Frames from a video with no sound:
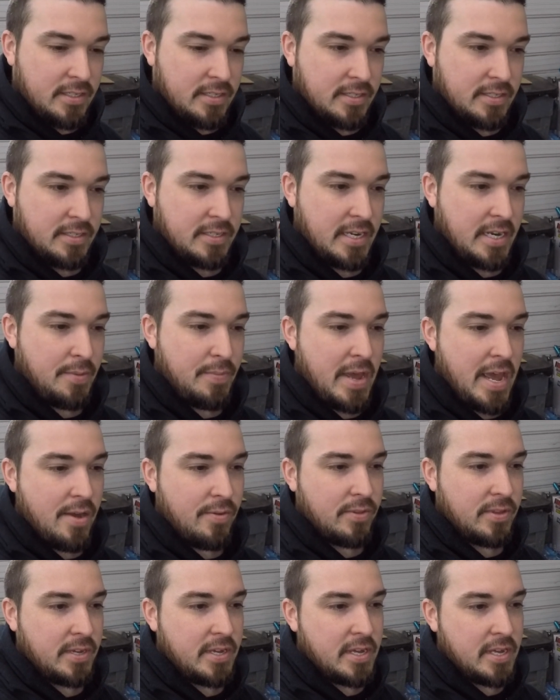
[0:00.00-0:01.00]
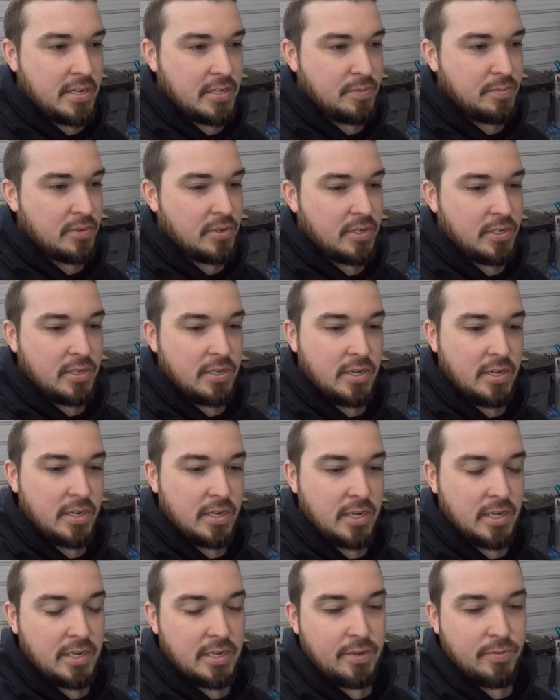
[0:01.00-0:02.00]
send it back with the
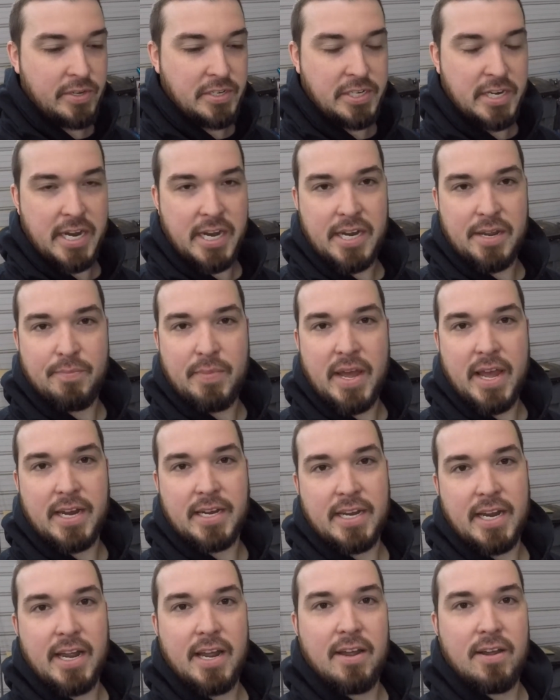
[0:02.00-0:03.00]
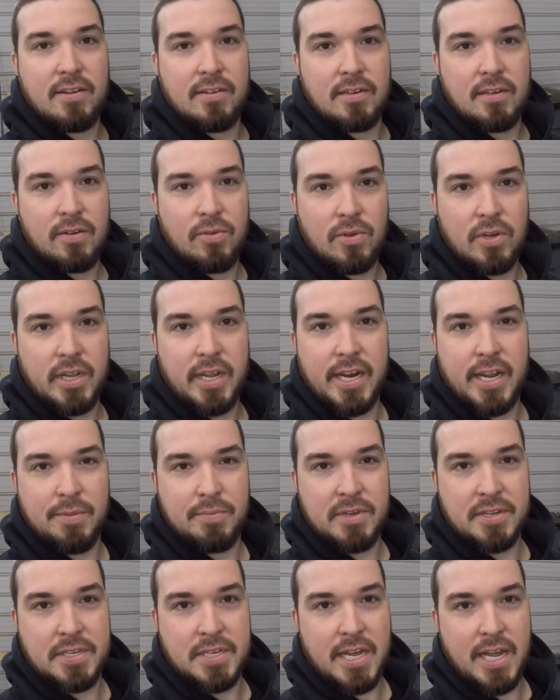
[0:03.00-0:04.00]
customer. We jetted it back down. We'll let him
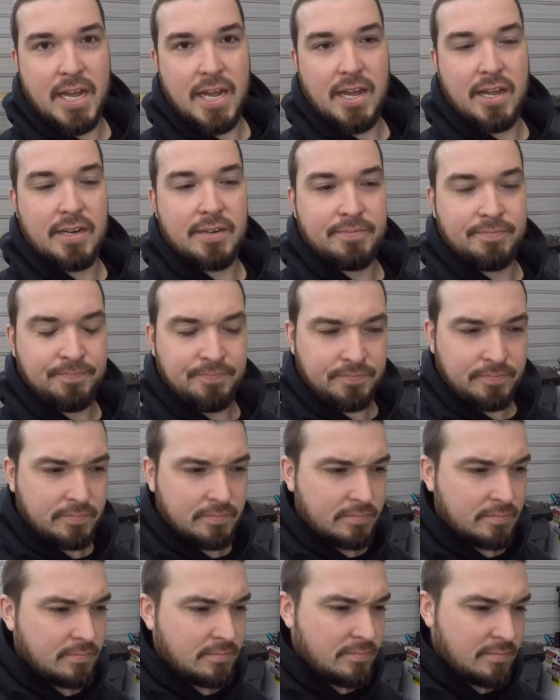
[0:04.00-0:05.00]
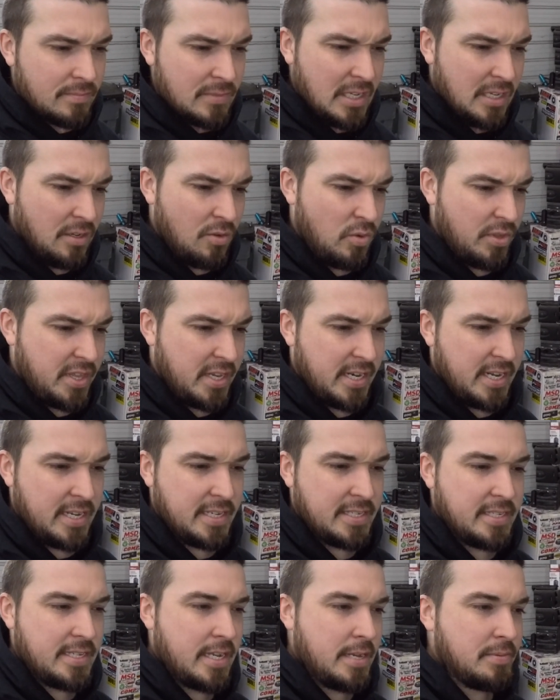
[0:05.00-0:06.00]
decide what the
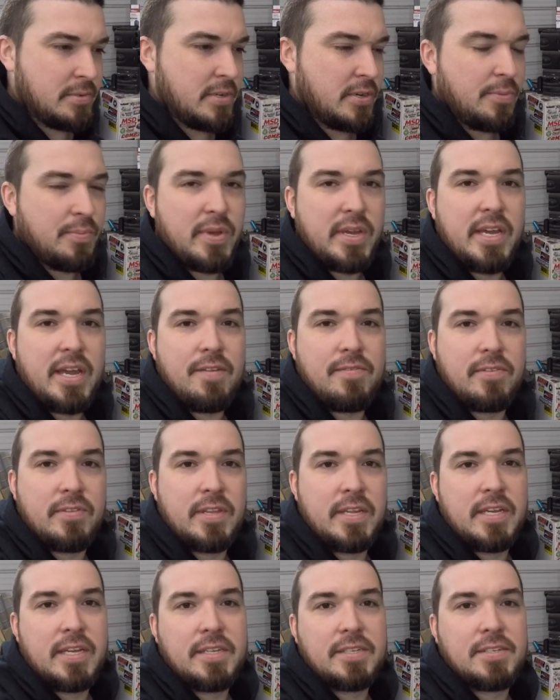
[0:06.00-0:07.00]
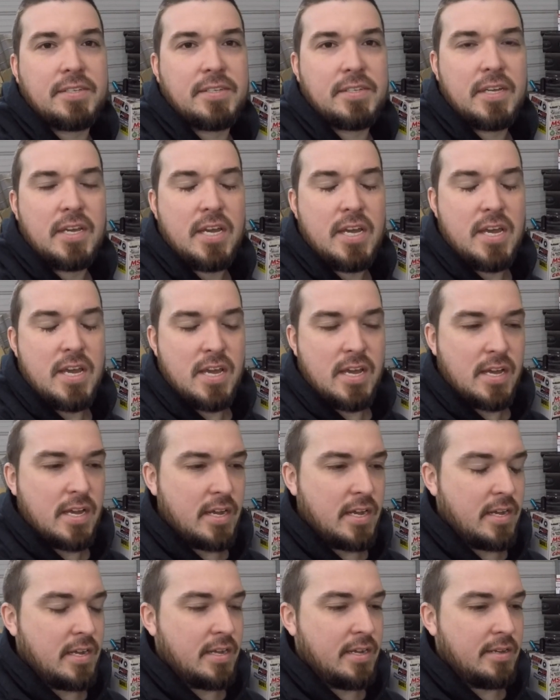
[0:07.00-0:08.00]
next step's gonna be after this.
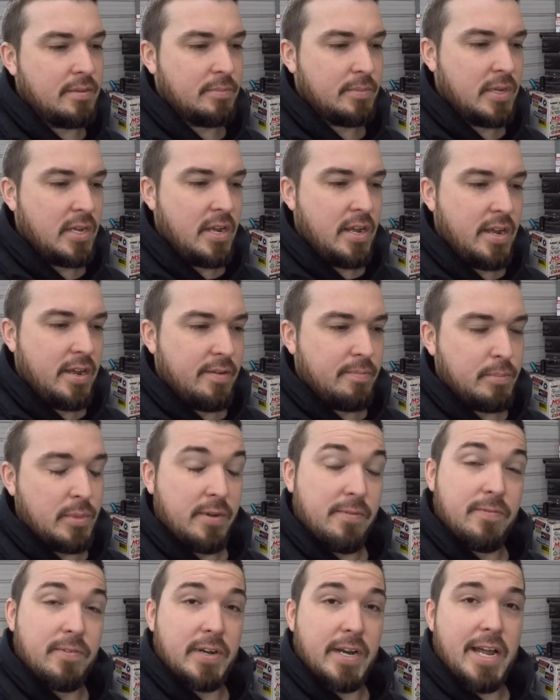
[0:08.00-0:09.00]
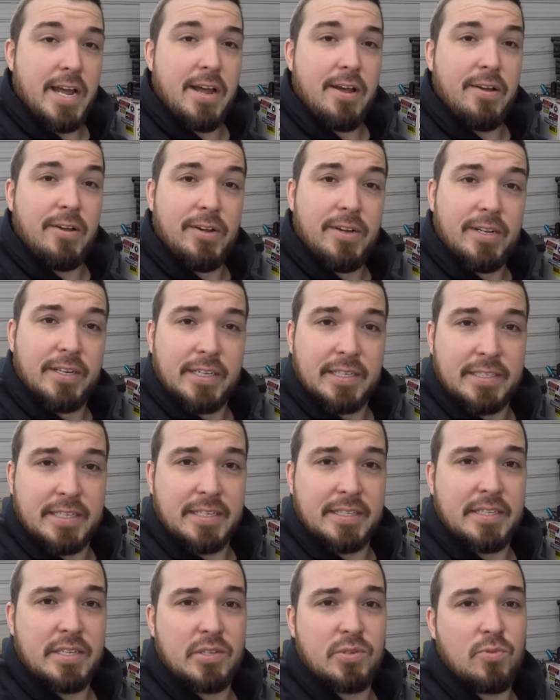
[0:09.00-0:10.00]
But for now, let's
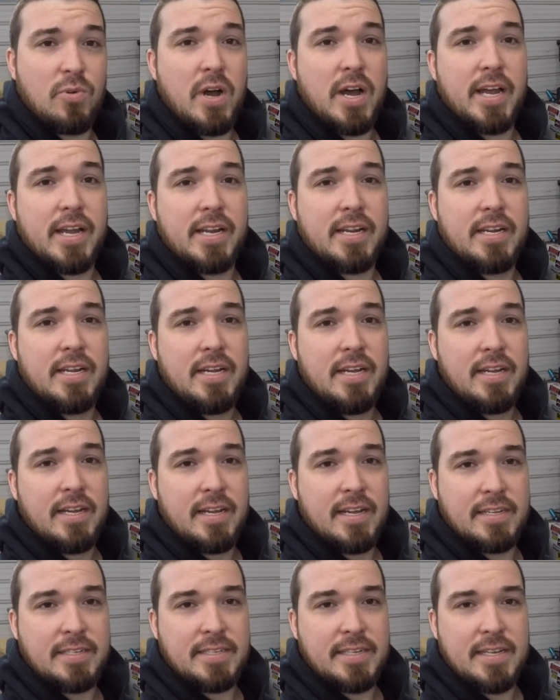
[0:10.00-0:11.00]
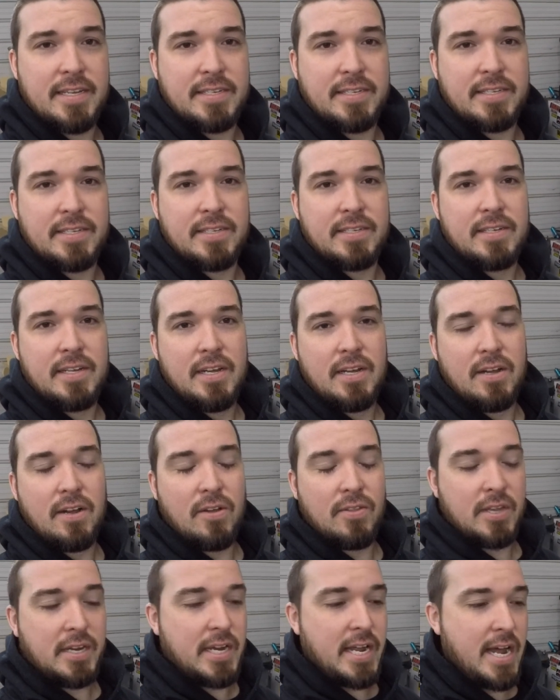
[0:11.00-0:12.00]
get this white SS
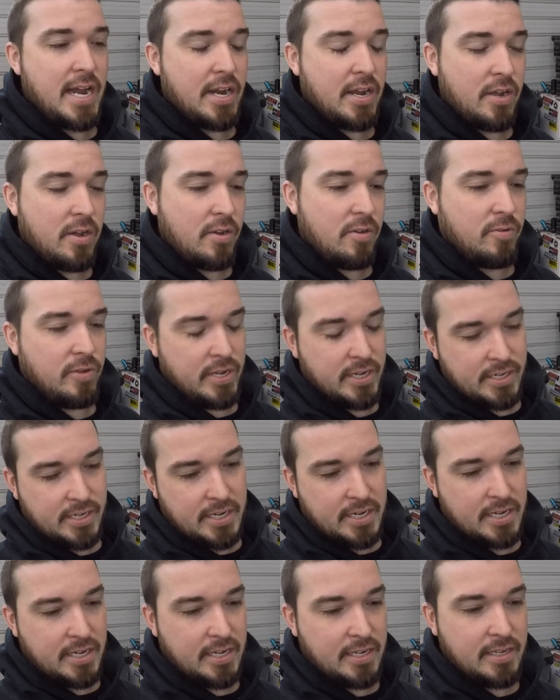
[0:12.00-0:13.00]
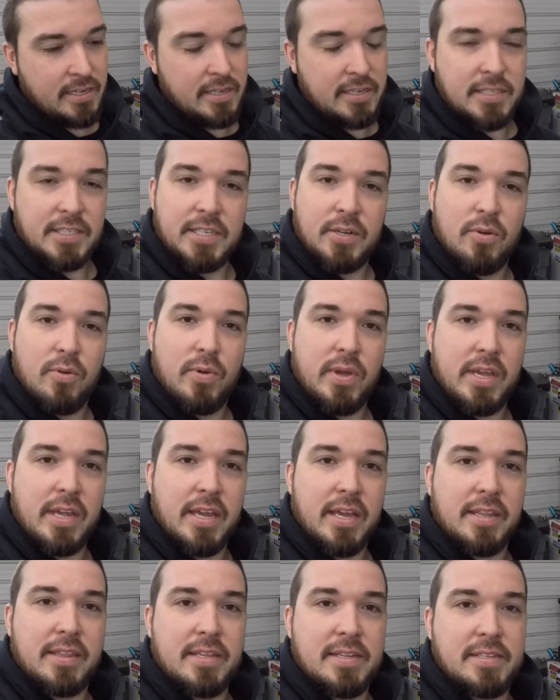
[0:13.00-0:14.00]
on the dyno and see what we can
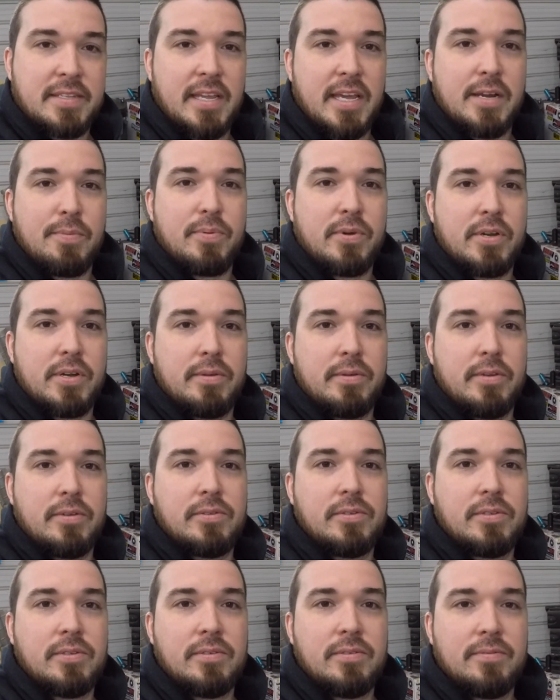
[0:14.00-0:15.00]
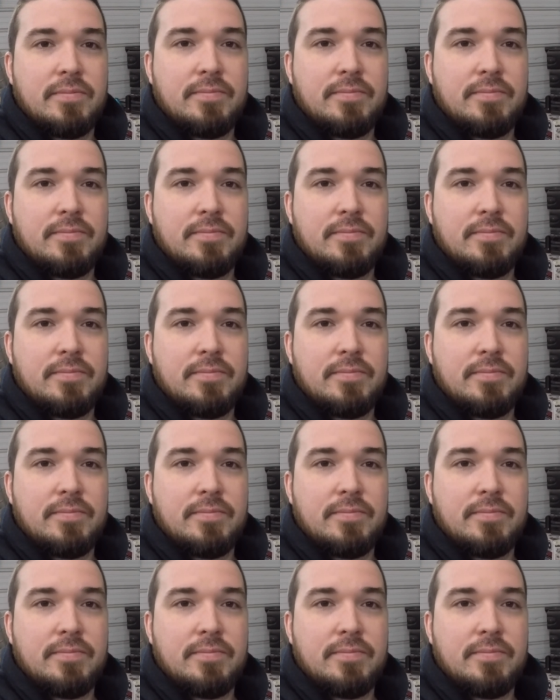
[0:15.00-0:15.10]
get this thing produced.